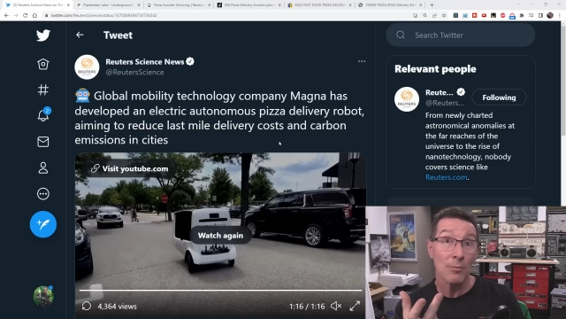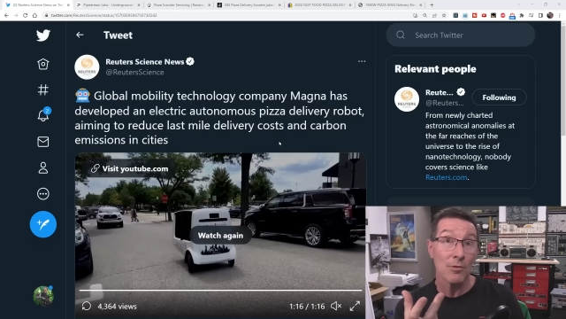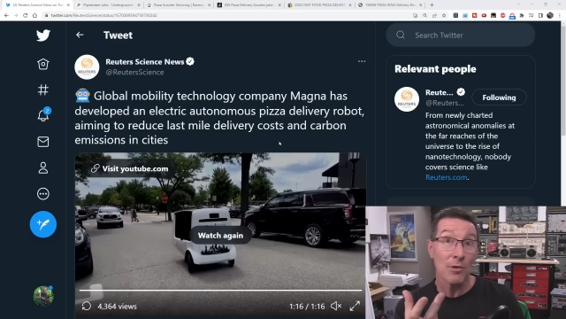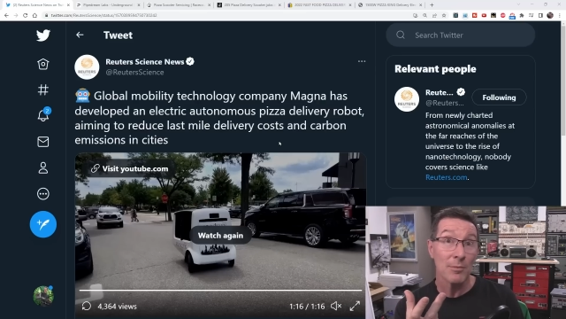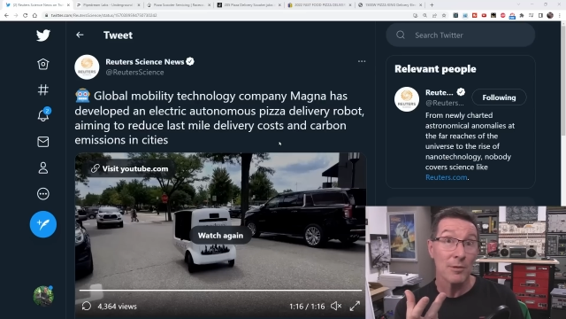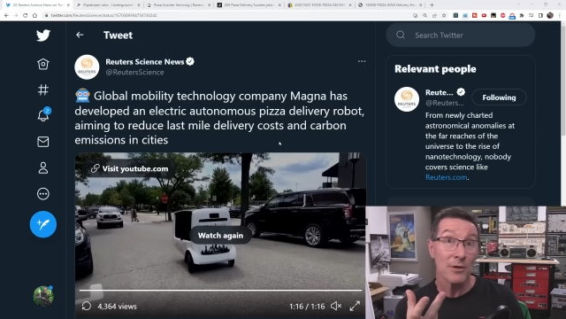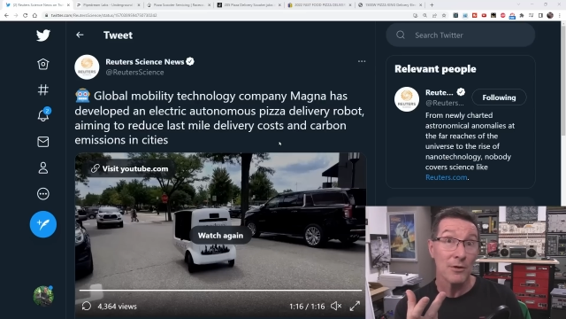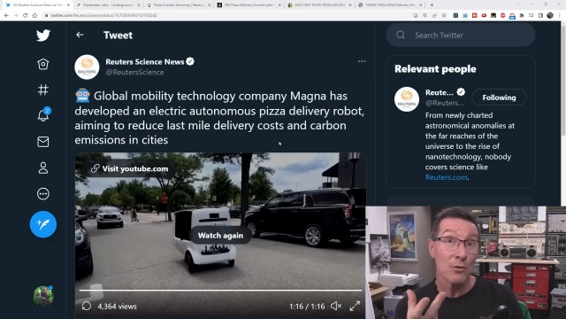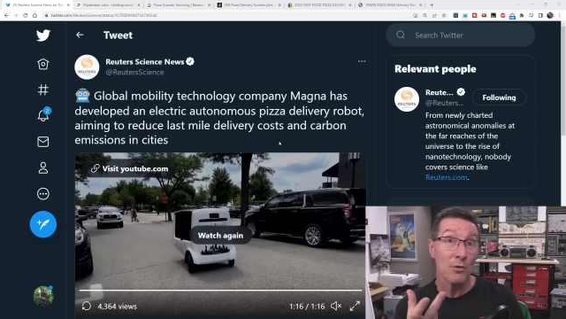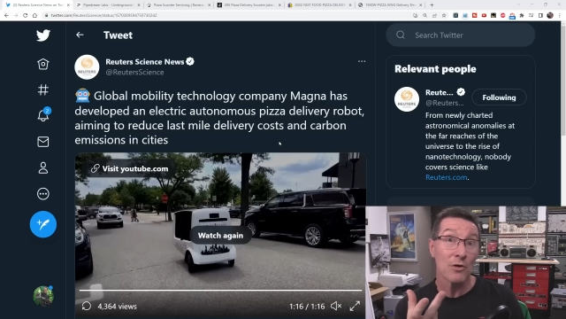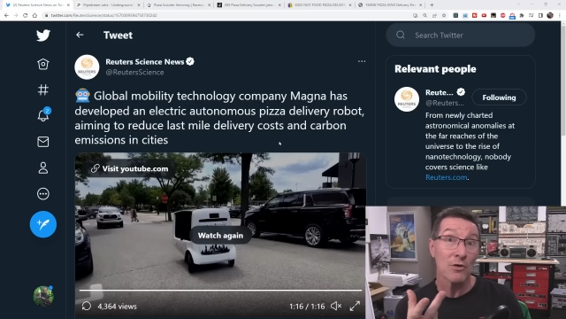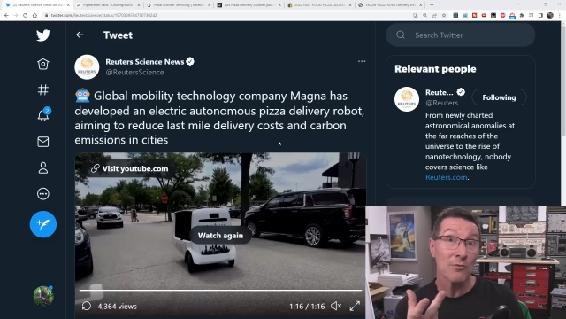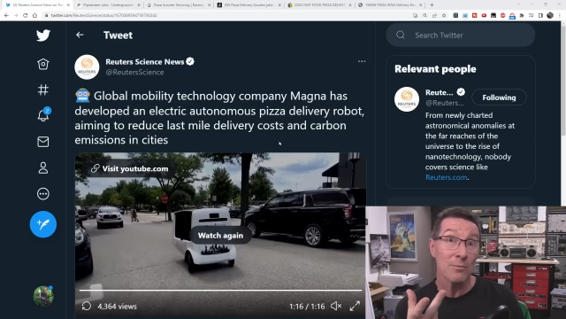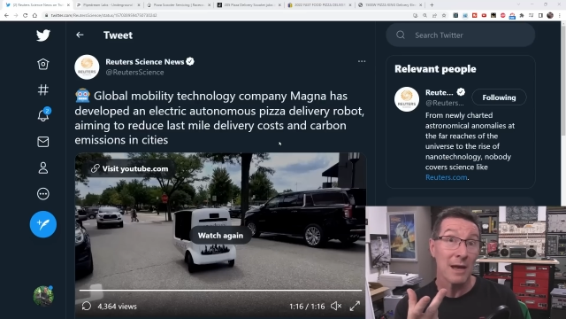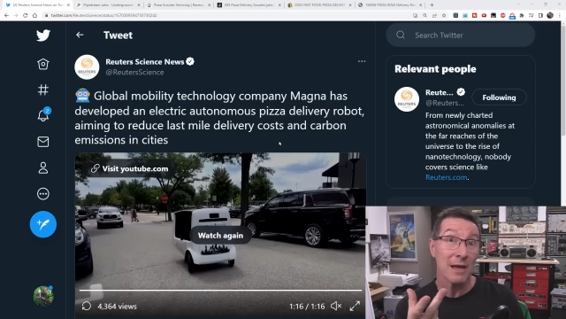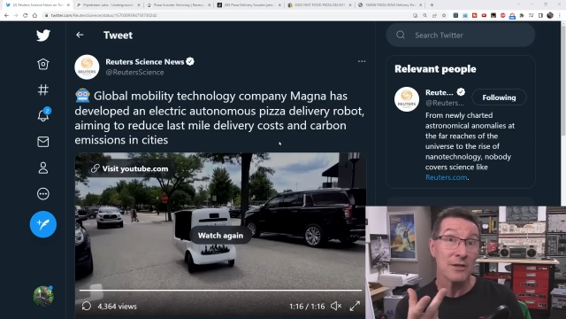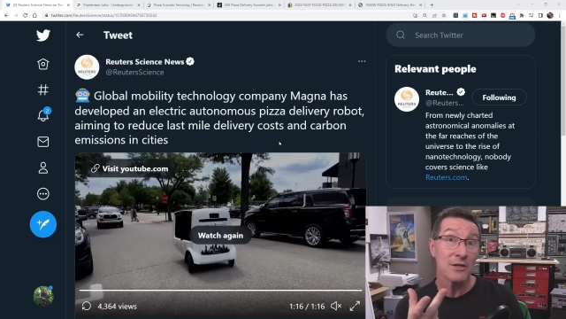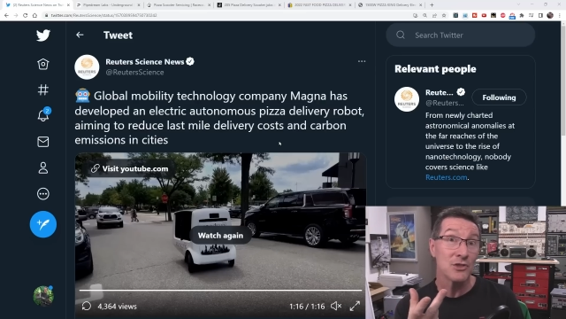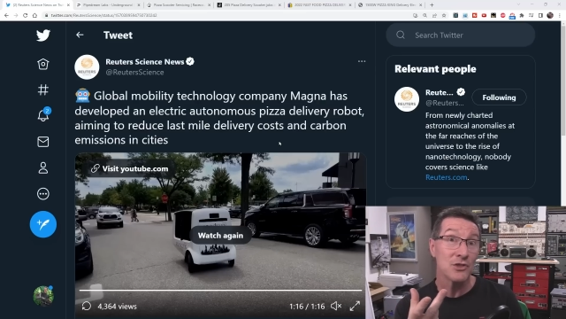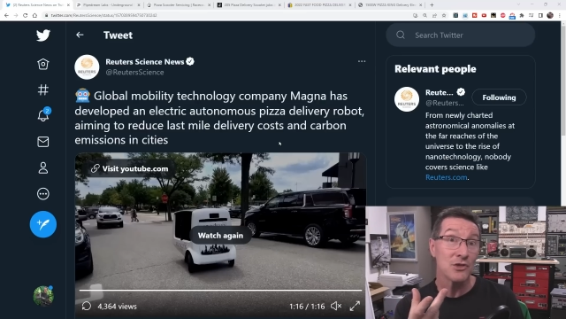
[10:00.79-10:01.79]
probably an order of
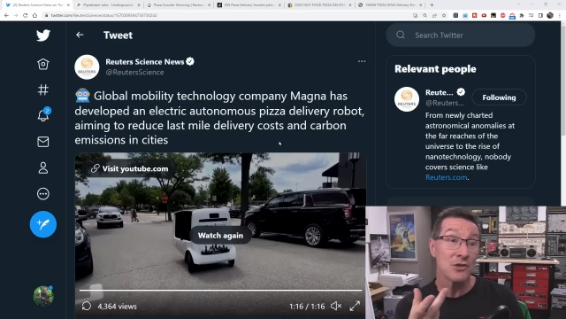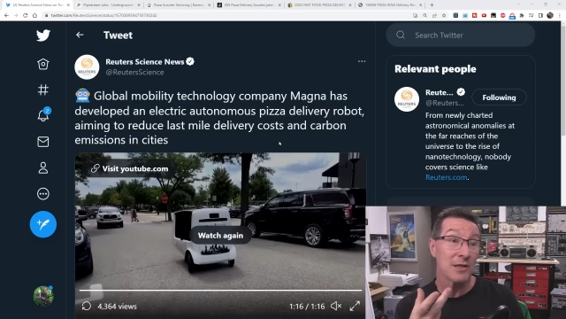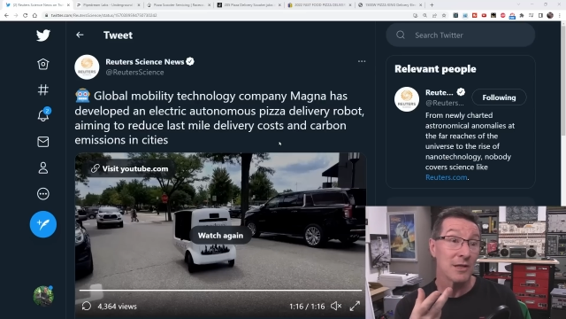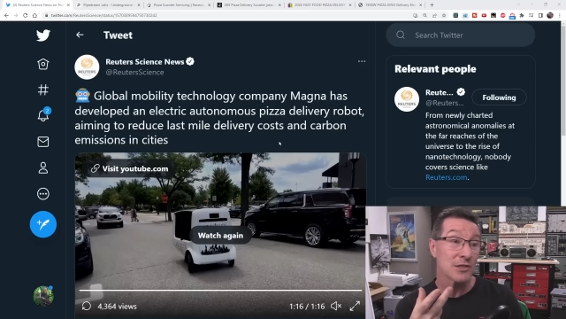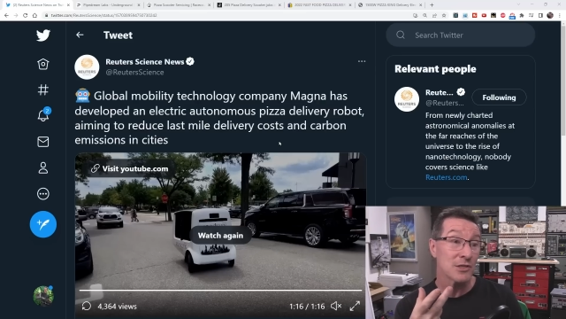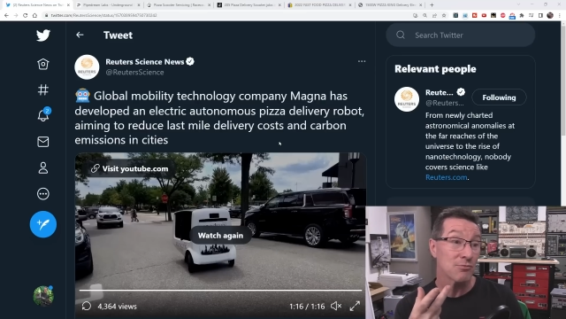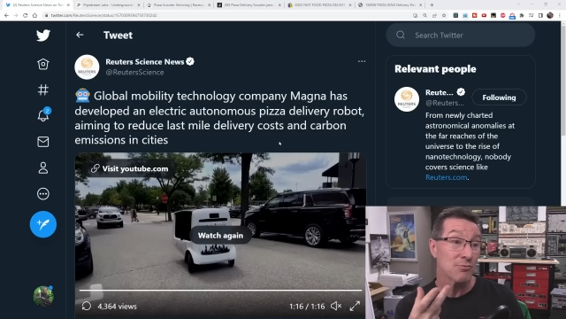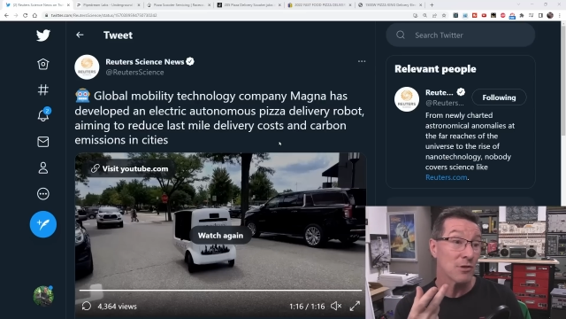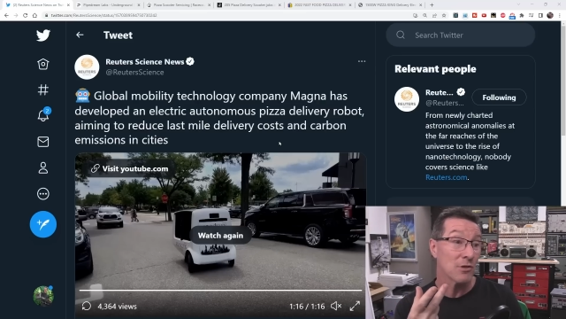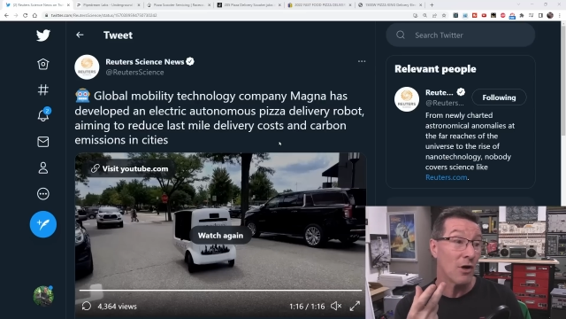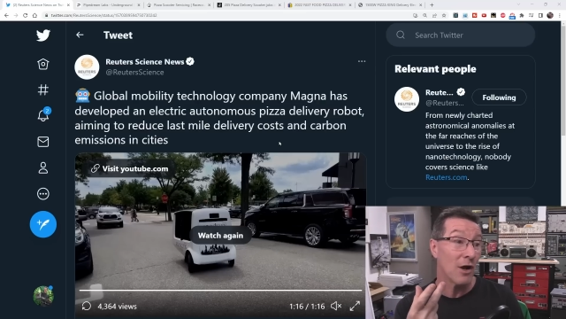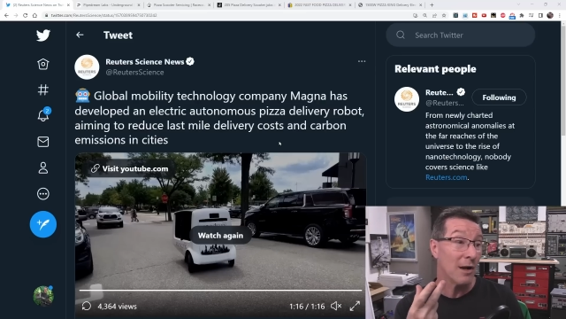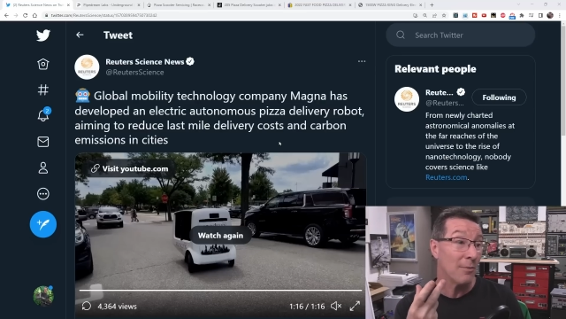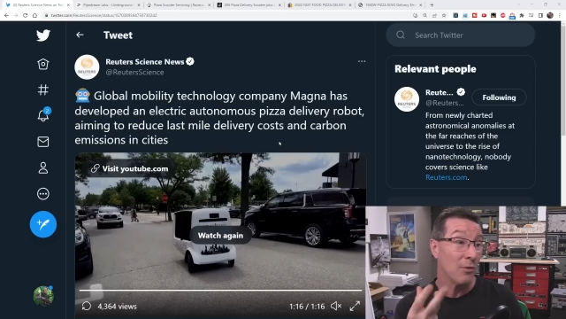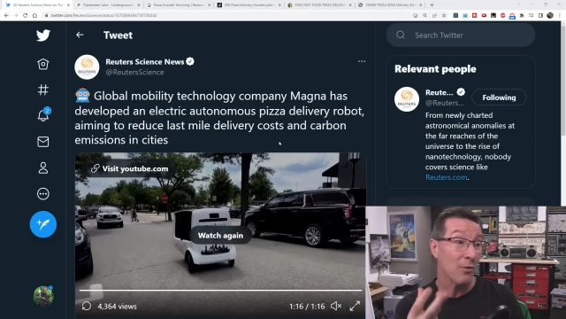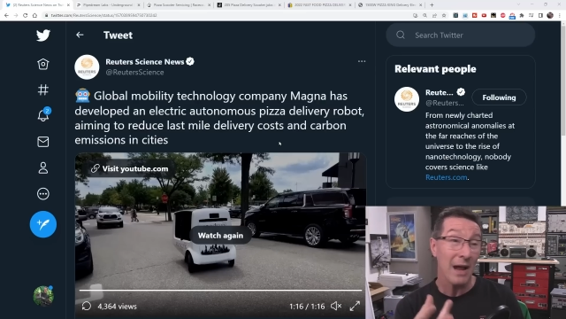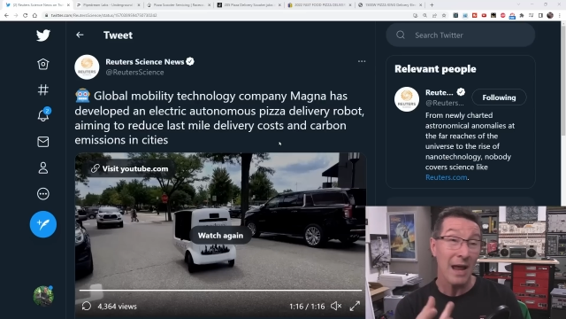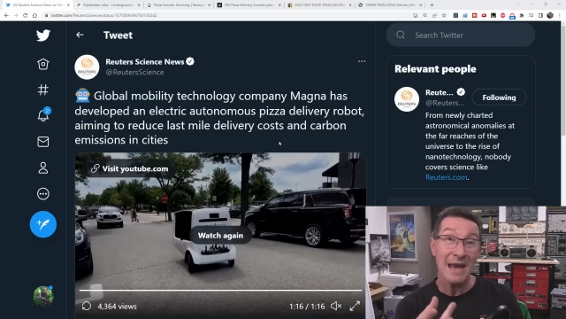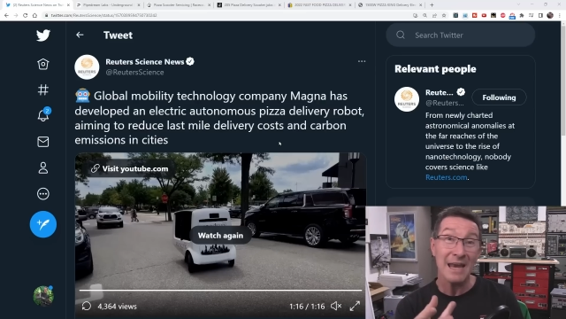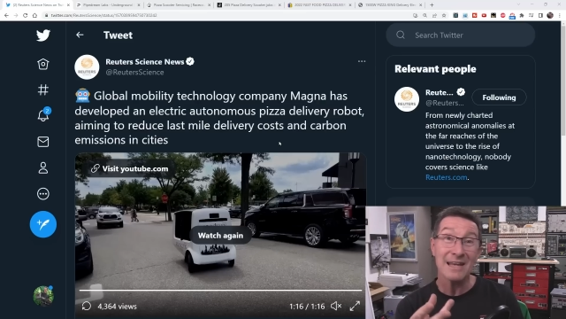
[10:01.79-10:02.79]
magnitude less
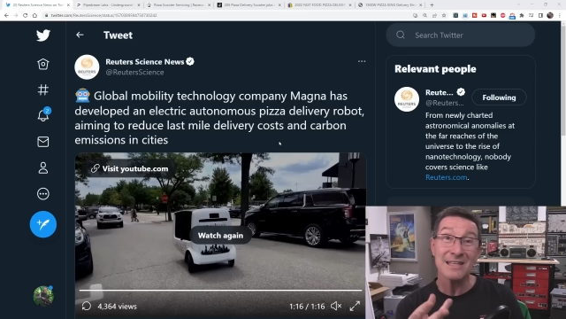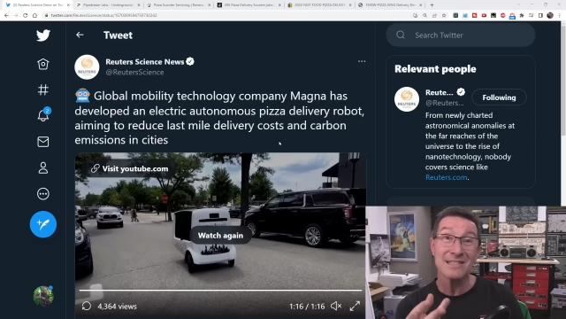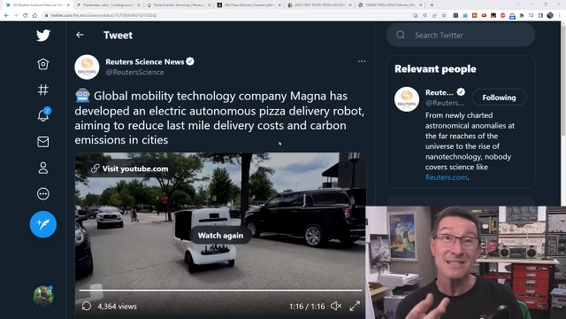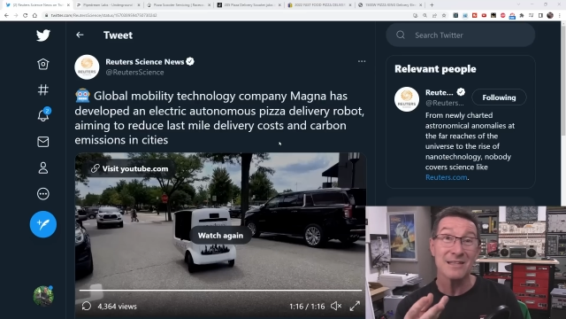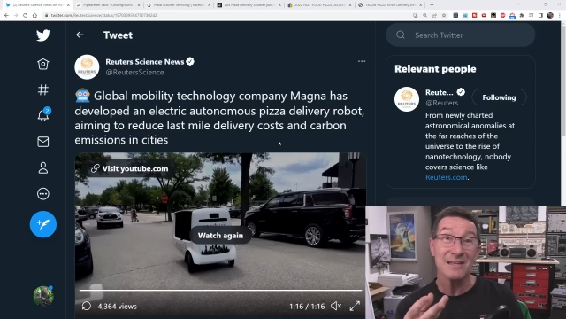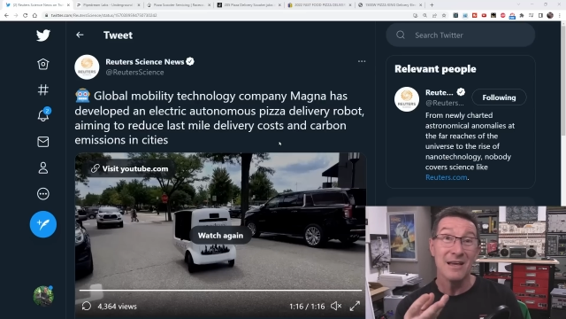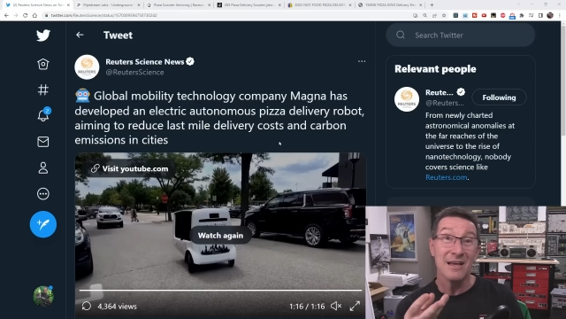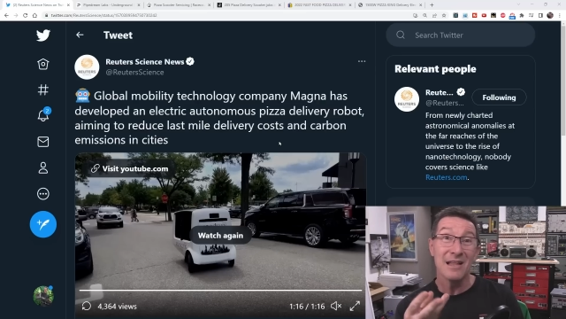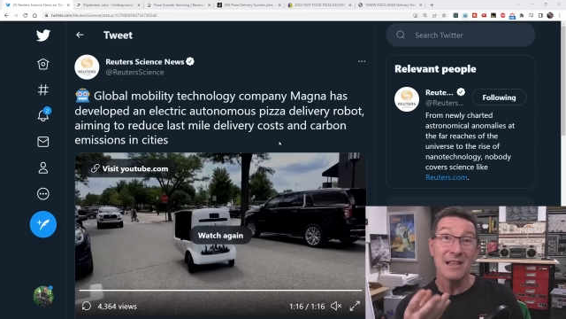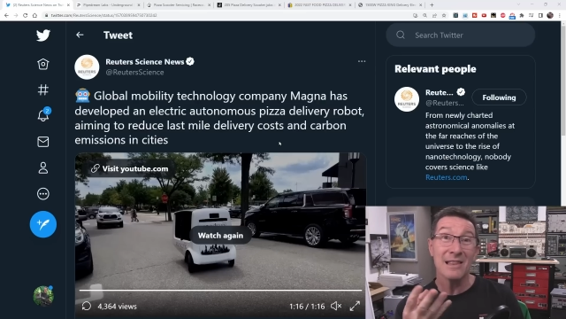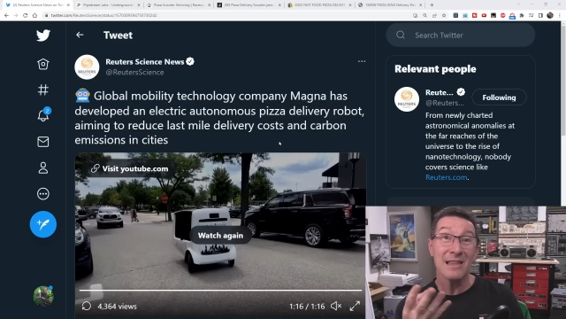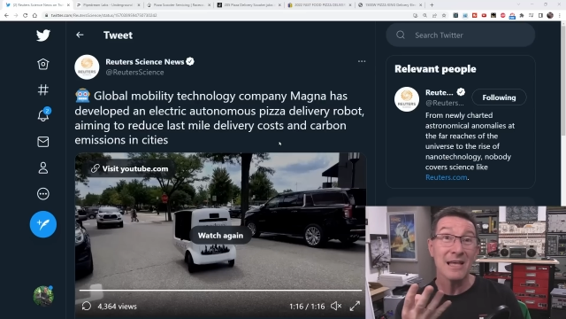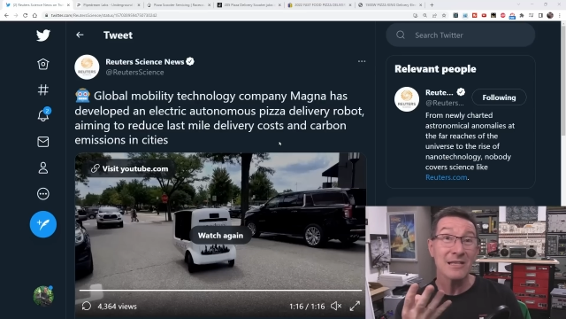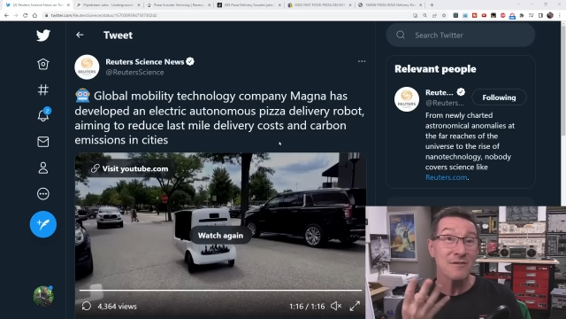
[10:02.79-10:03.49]
reliable, and it's less